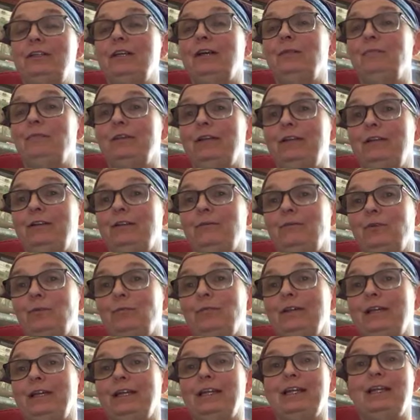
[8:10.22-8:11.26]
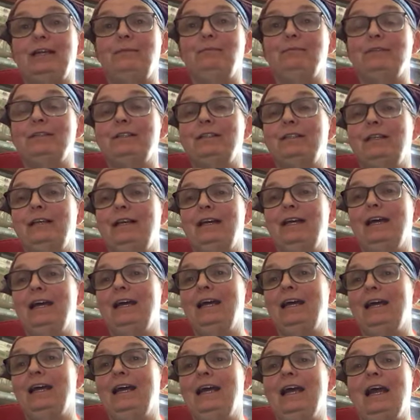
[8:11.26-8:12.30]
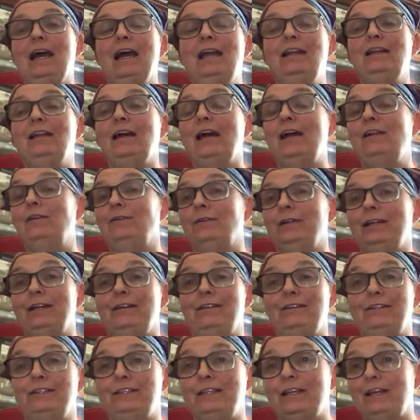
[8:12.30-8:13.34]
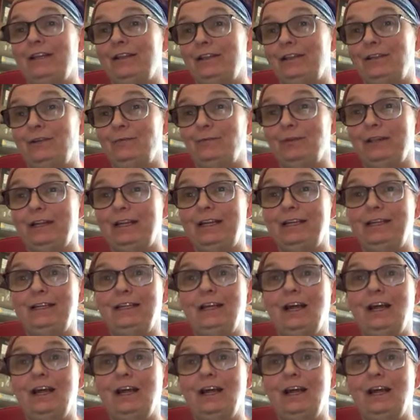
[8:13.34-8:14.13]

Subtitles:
time playing the role-playing games. I don't care the style that you play.